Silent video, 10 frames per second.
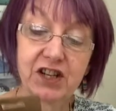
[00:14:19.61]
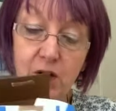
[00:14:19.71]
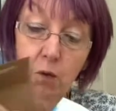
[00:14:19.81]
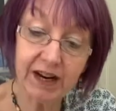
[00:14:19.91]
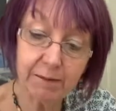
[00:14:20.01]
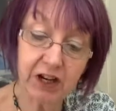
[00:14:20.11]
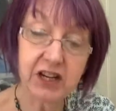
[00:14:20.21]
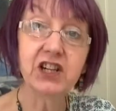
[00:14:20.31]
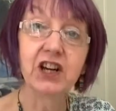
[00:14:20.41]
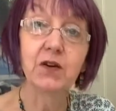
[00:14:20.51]
So what I'm going to
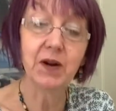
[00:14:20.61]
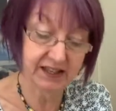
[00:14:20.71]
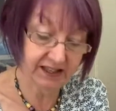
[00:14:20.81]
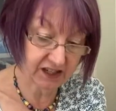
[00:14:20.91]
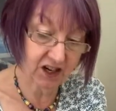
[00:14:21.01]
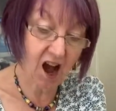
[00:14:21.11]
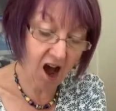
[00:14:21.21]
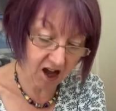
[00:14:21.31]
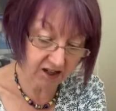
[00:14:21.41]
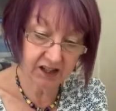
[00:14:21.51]
do is to
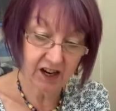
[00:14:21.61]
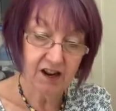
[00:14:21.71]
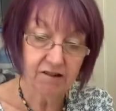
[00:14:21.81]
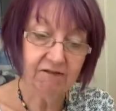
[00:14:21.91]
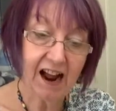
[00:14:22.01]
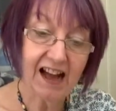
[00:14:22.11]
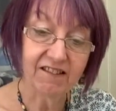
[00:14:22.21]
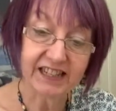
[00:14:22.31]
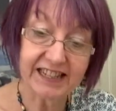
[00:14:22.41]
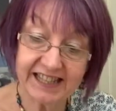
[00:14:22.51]
cut
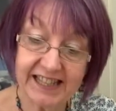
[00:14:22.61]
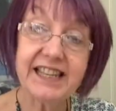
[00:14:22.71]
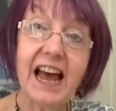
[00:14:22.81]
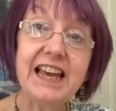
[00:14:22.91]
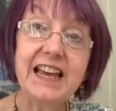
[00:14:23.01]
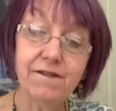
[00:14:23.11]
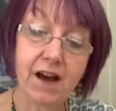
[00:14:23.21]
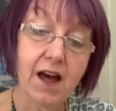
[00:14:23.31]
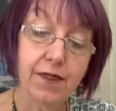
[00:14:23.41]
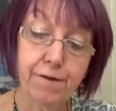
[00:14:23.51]
round and save
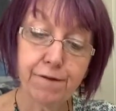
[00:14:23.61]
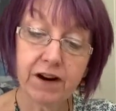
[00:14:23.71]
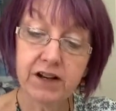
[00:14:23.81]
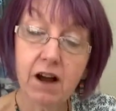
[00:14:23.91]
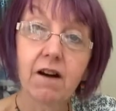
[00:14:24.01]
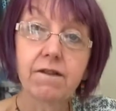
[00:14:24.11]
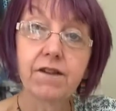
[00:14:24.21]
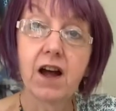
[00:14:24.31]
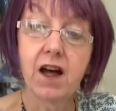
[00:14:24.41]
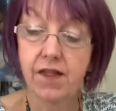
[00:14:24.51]
the front of
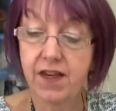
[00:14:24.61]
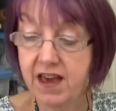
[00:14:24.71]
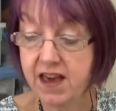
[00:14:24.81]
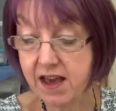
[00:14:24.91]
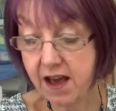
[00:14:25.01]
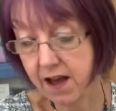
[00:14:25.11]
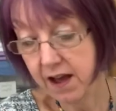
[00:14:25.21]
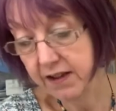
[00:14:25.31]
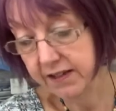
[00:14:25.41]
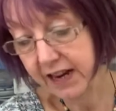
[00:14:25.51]
the
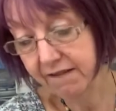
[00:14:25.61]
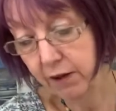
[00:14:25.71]
cereal